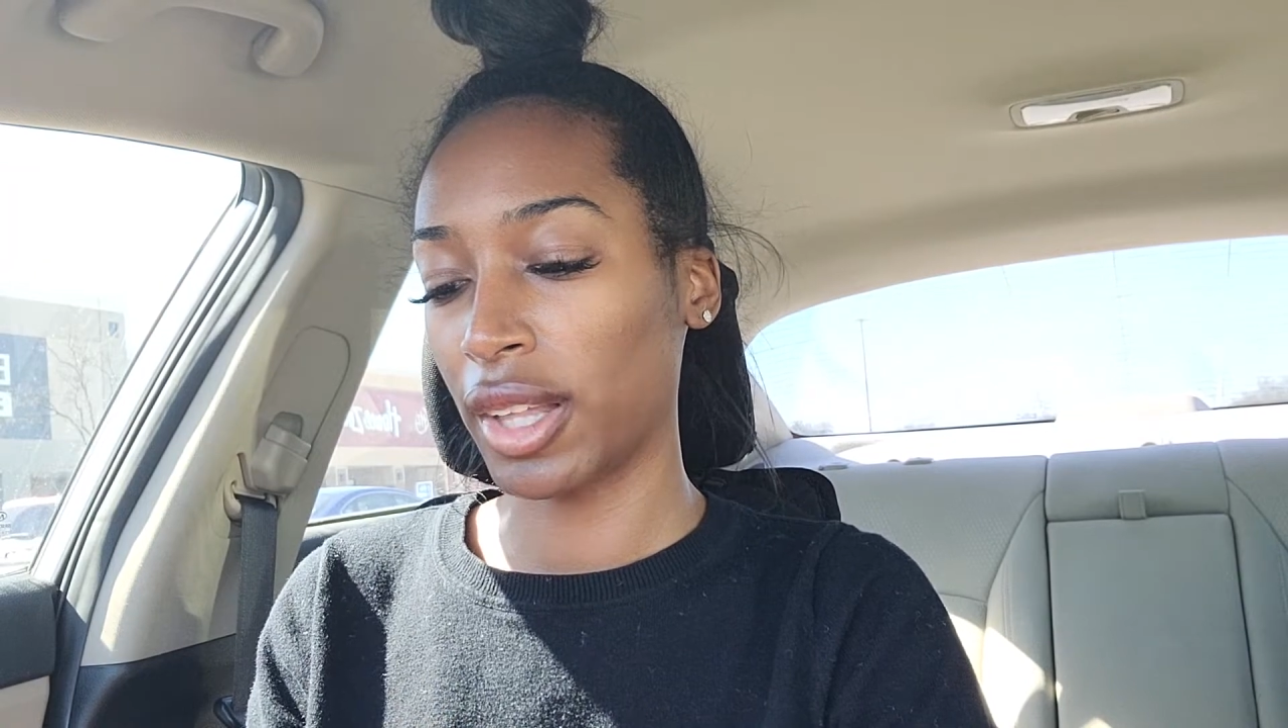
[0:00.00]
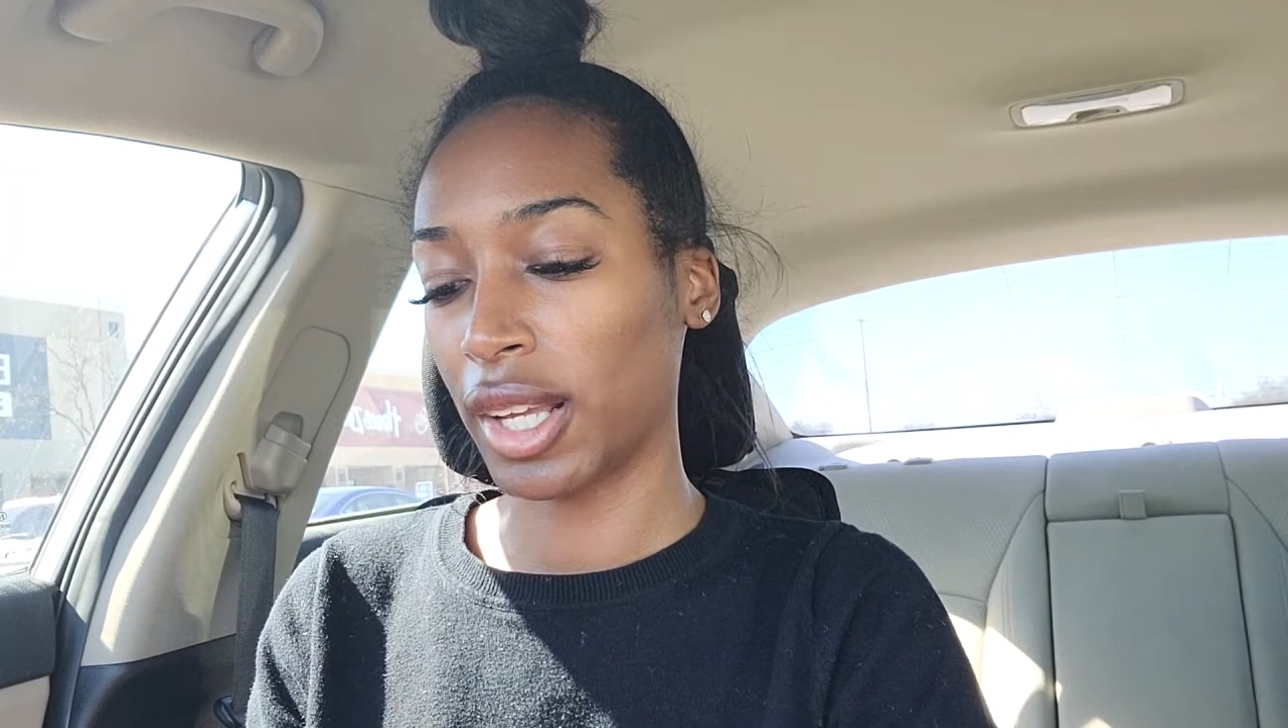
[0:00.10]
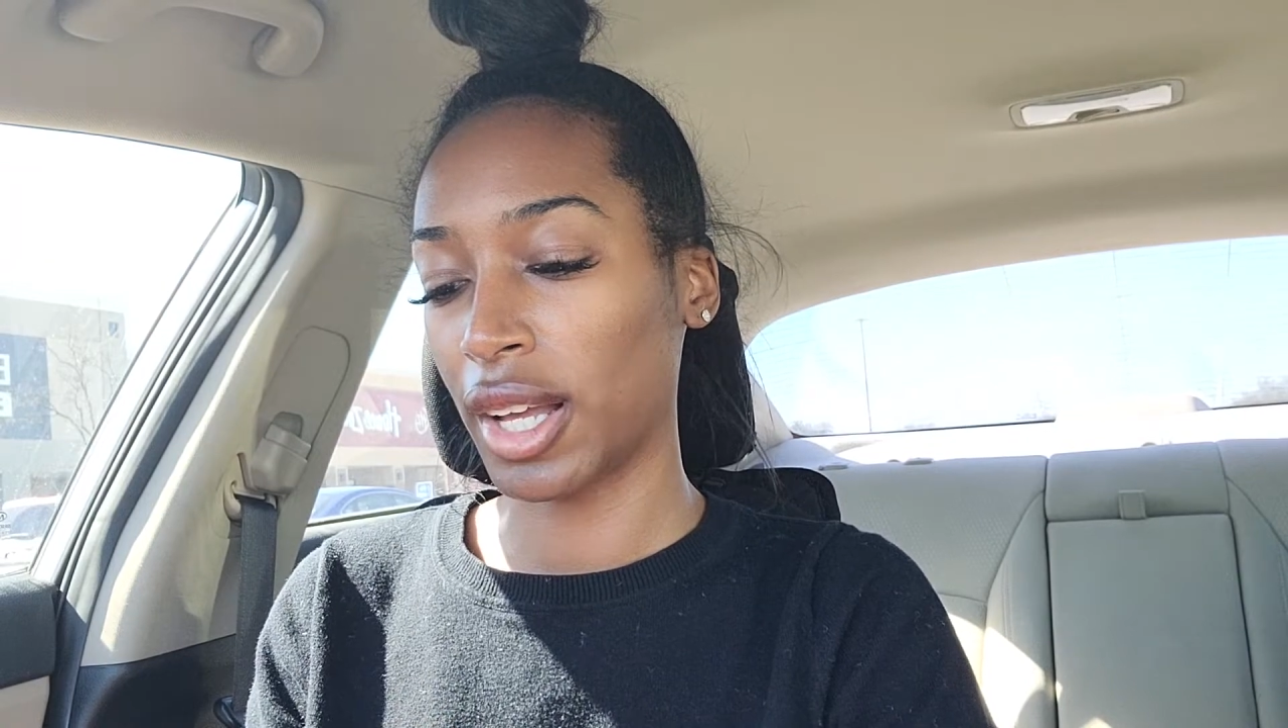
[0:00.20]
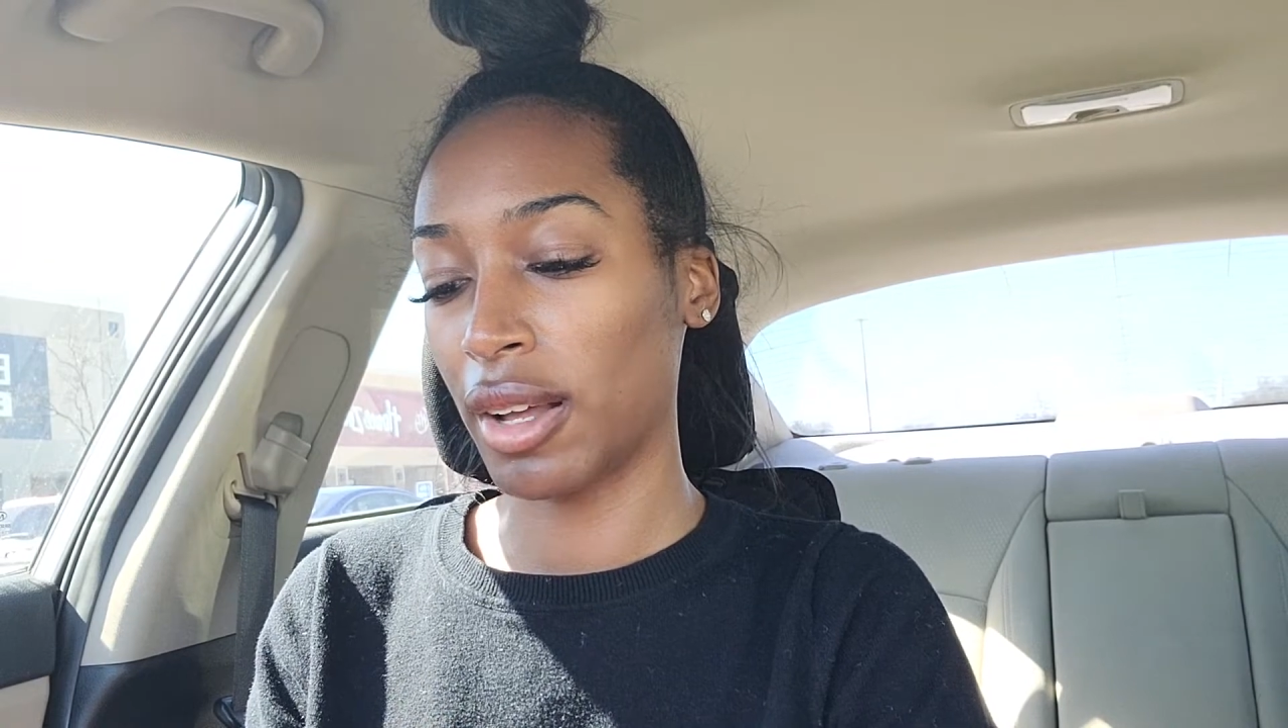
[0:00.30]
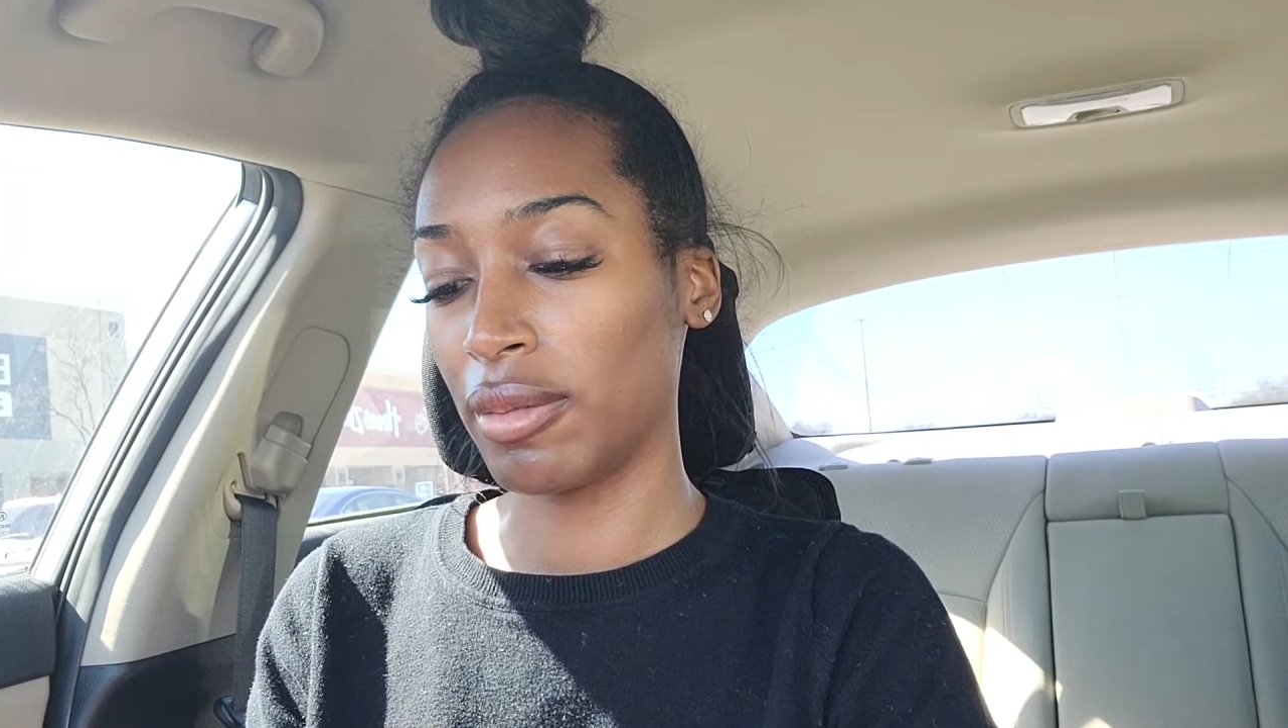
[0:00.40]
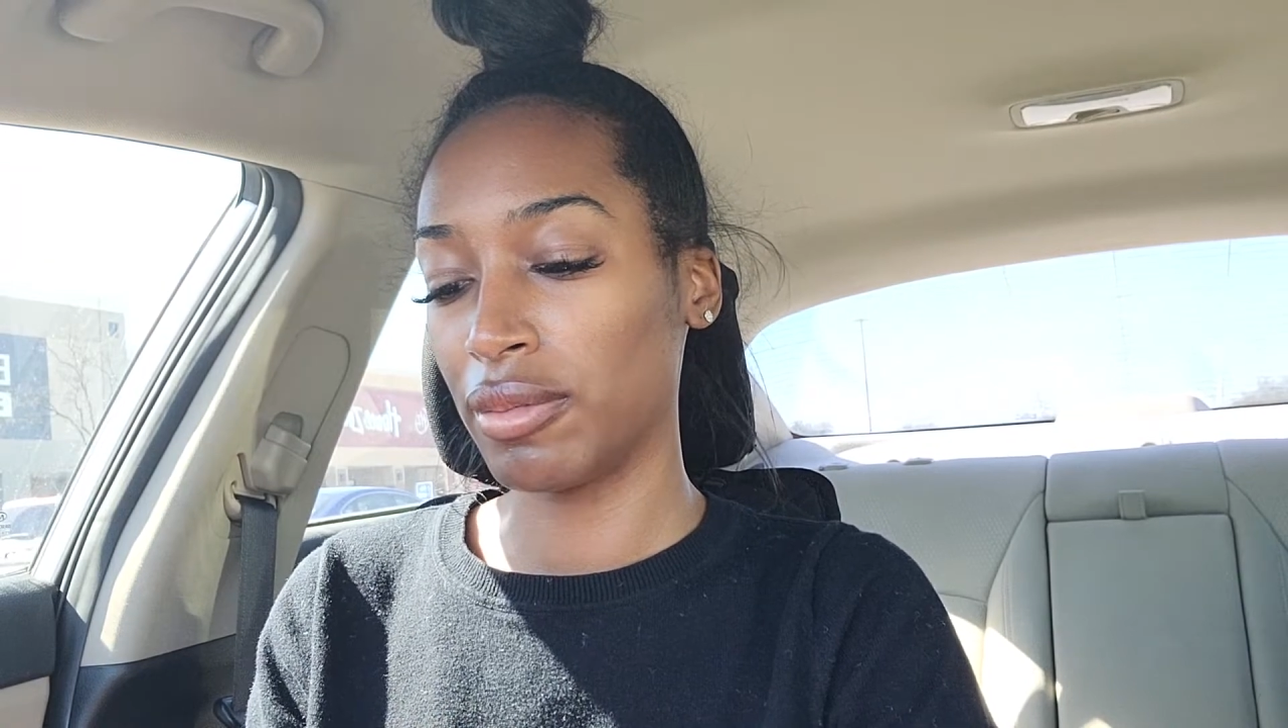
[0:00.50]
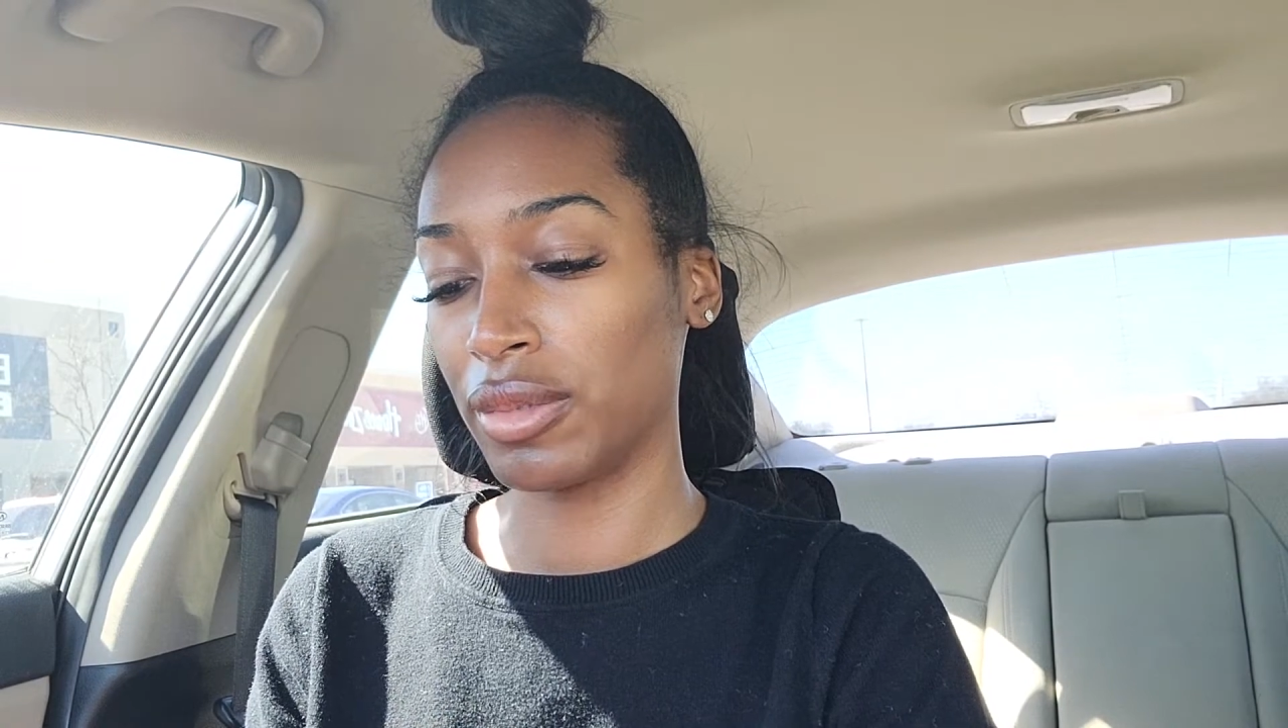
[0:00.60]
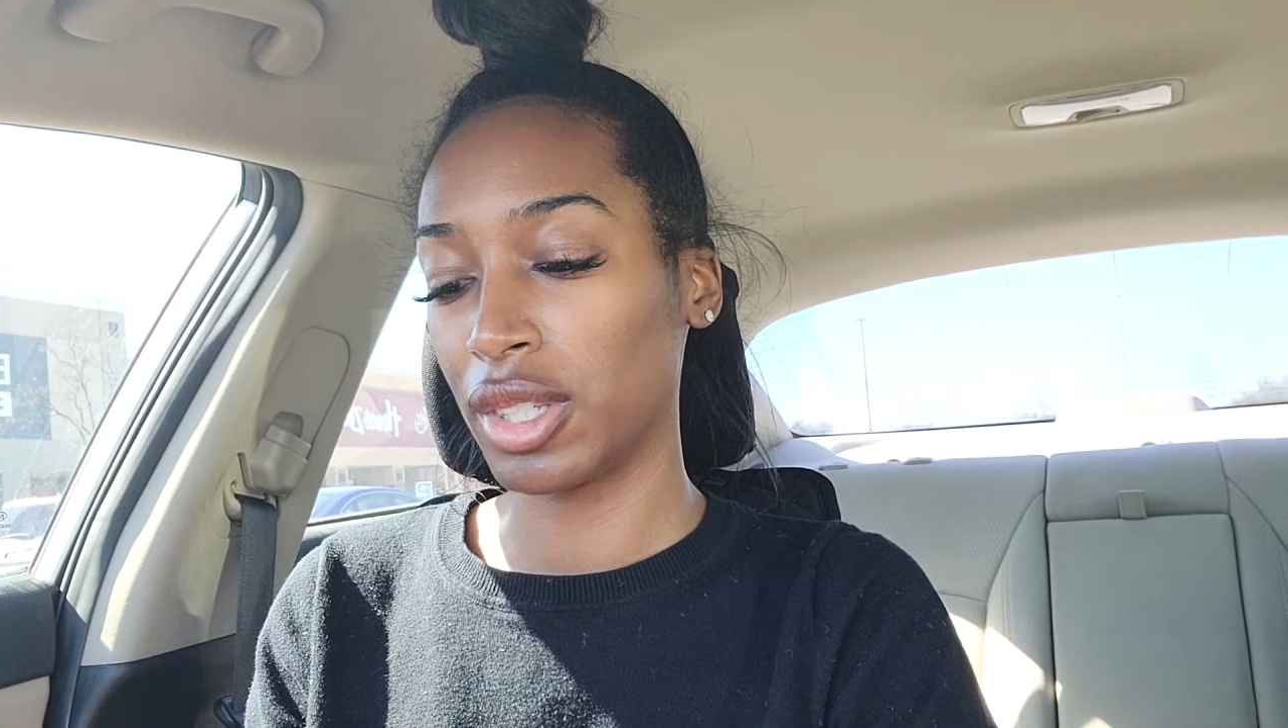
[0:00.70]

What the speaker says: like, I